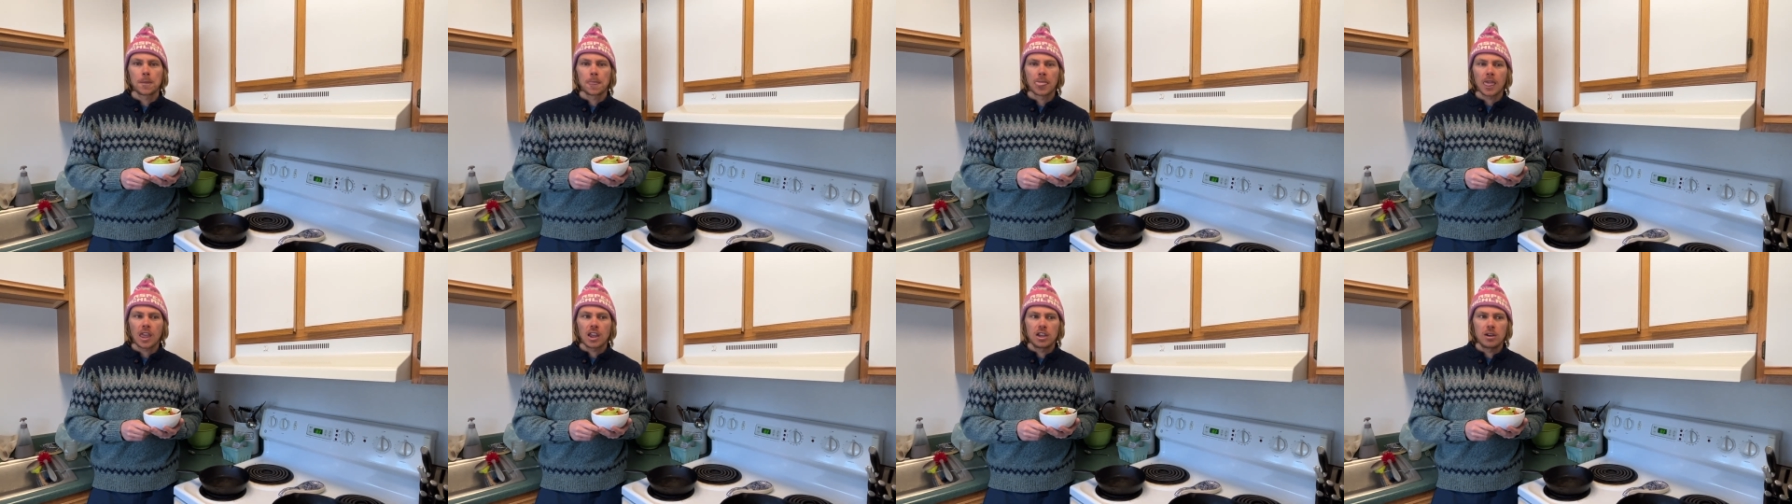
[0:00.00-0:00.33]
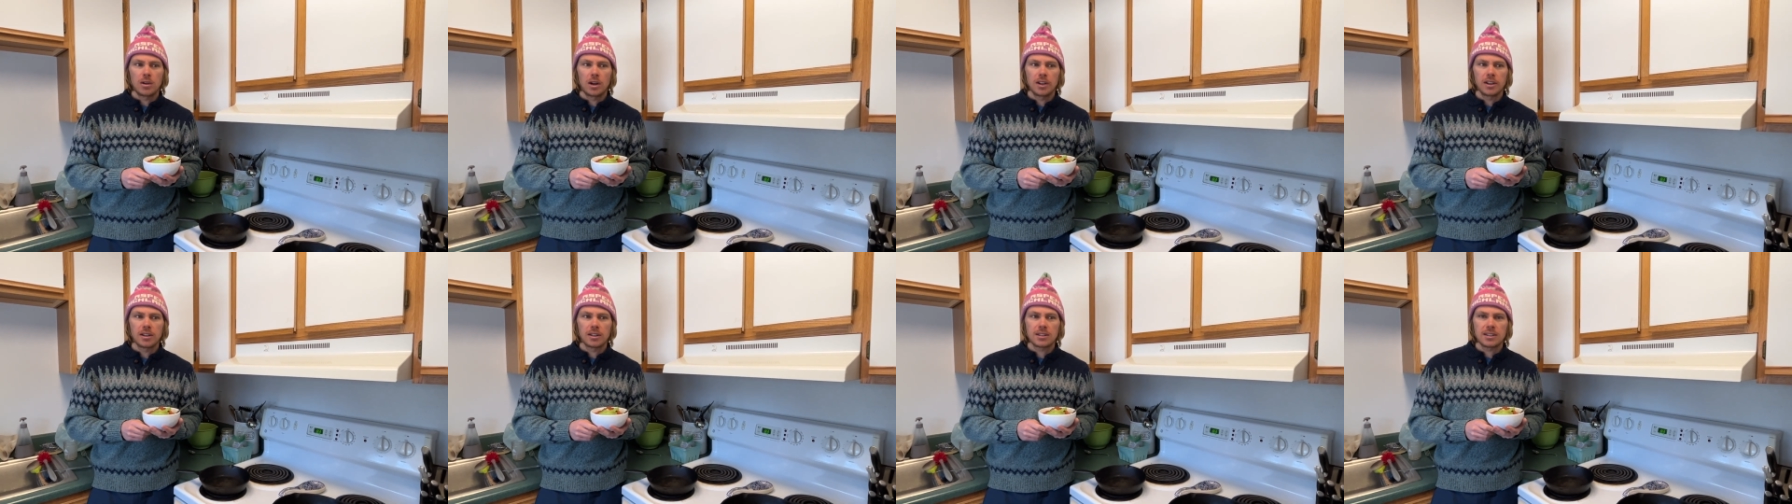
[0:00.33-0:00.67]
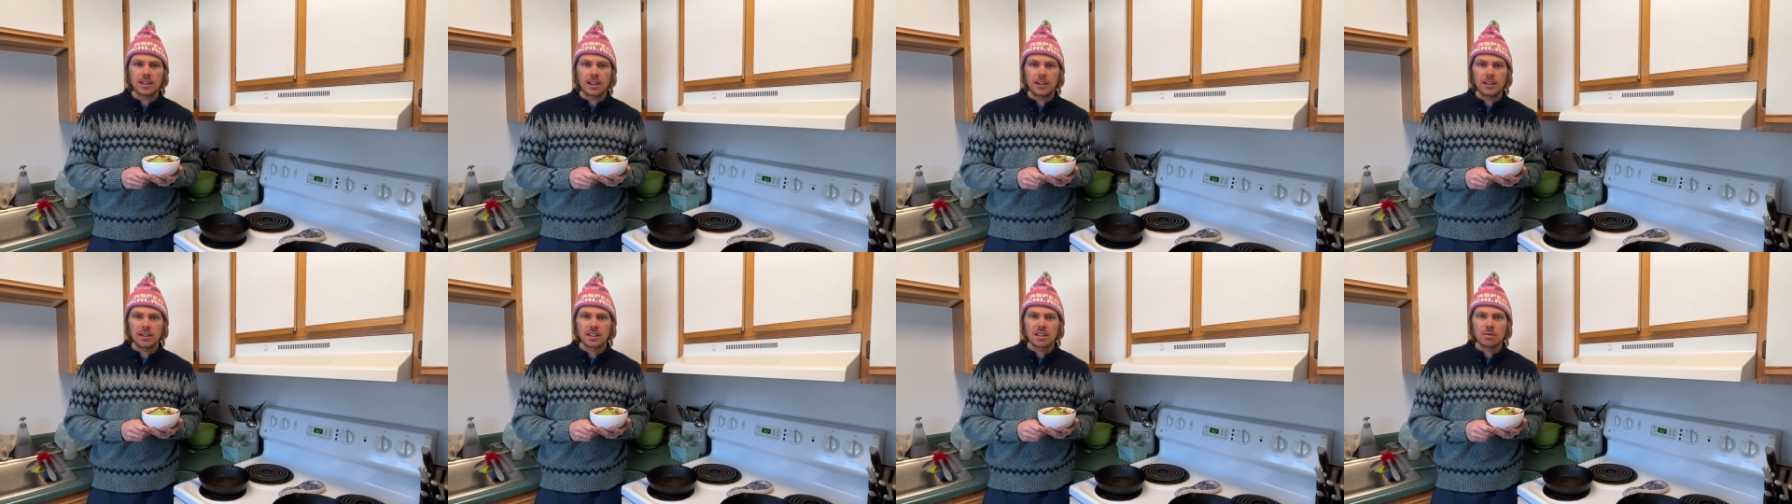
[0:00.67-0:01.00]
You want your
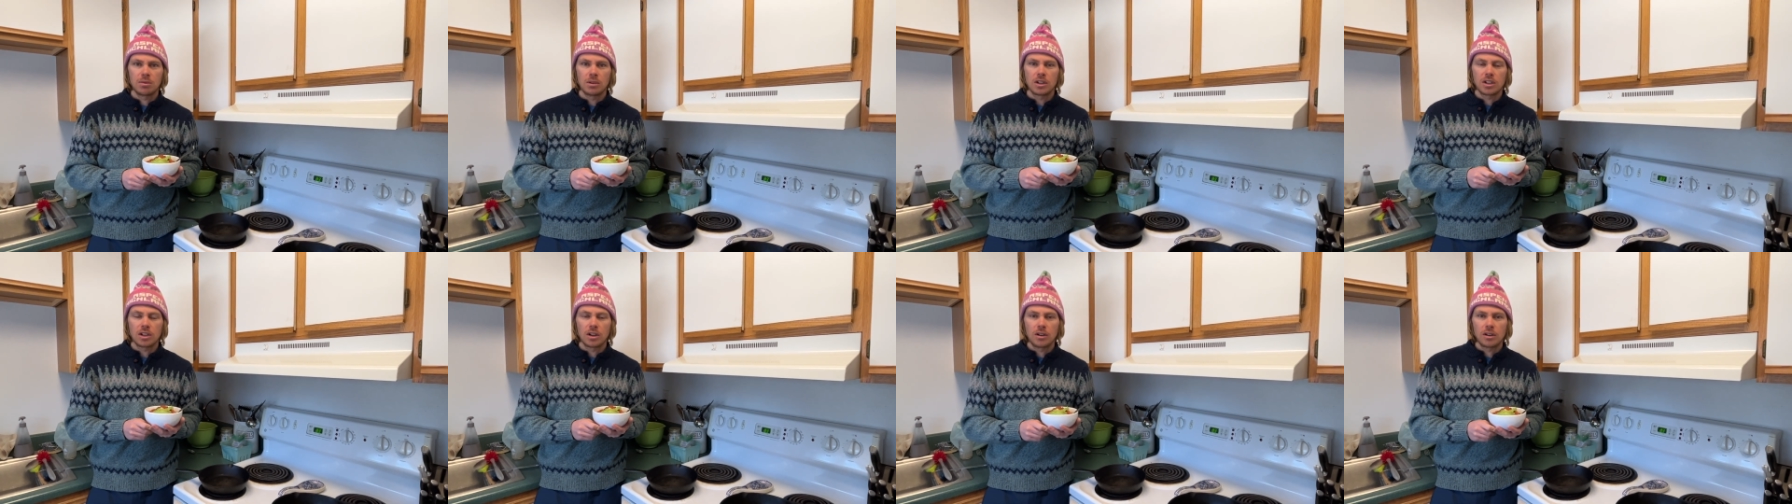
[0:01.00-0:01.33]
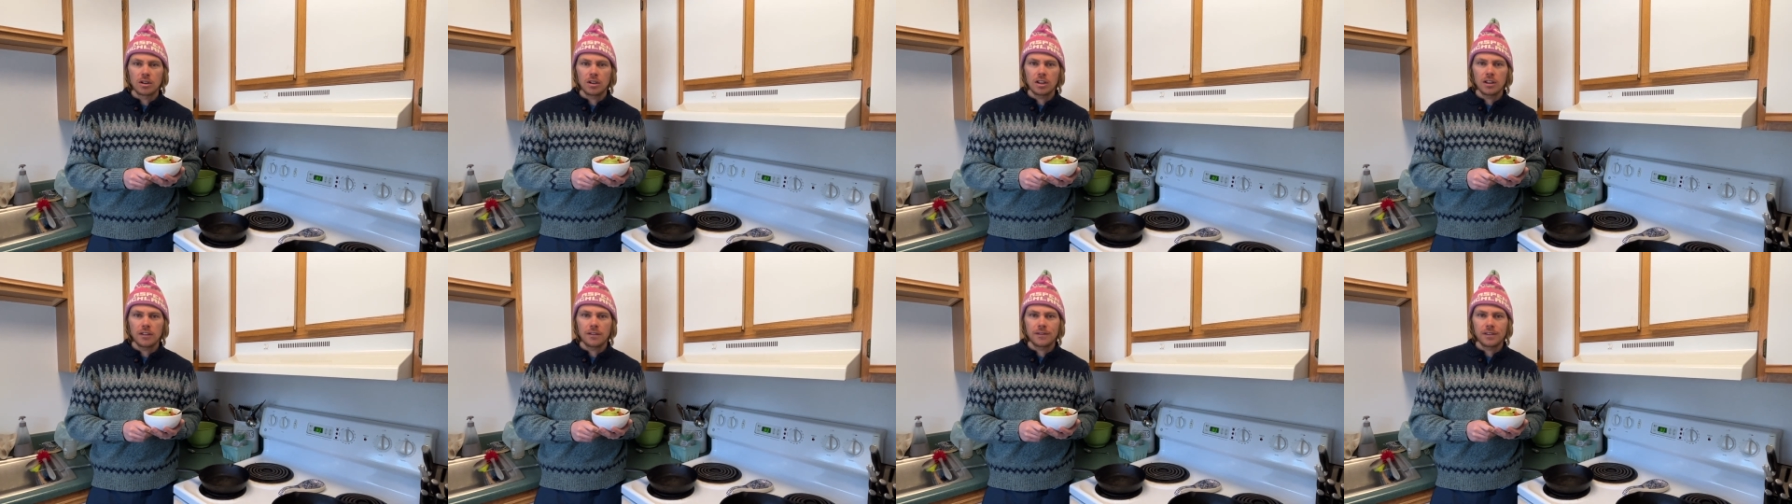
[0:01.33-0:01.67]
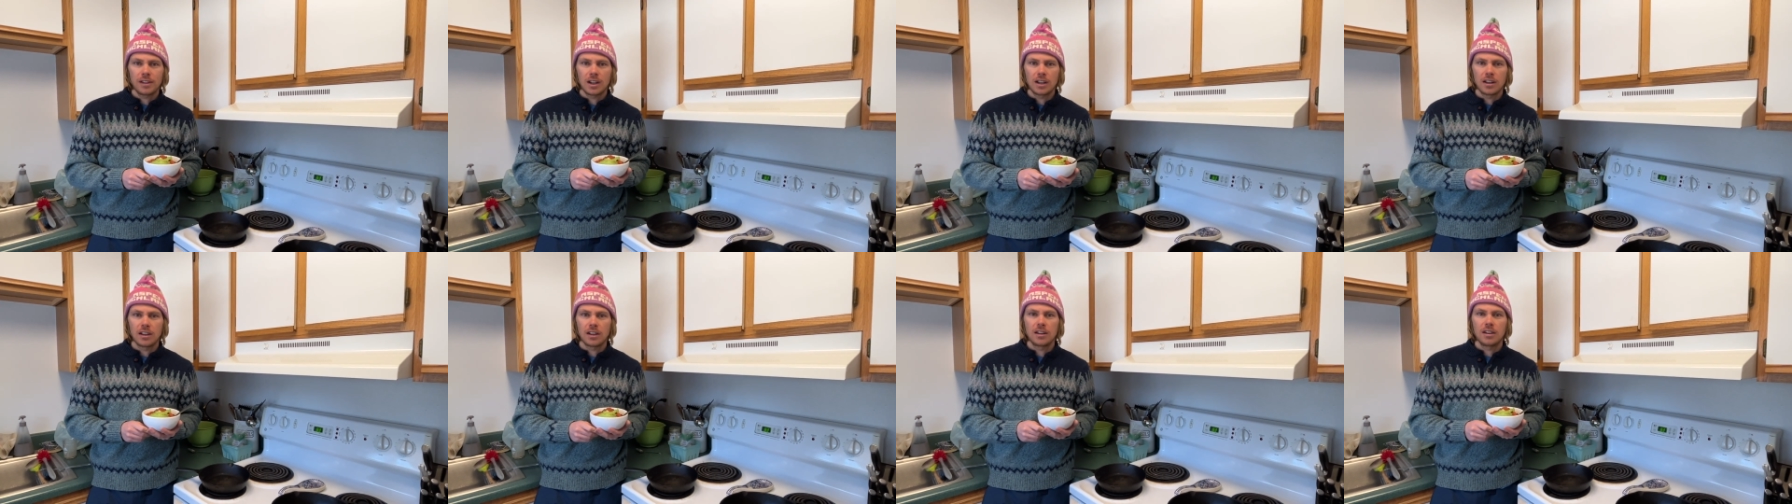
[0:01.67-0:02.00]
cells to be totally
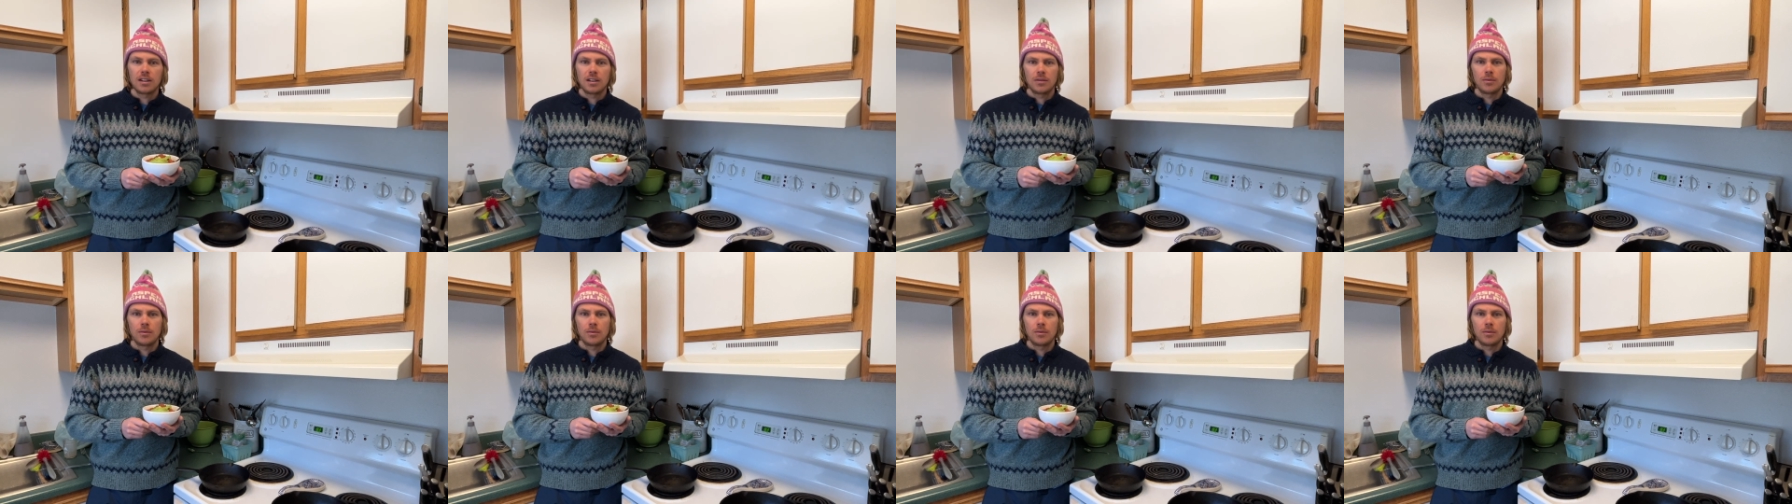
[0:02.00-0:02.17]
flooded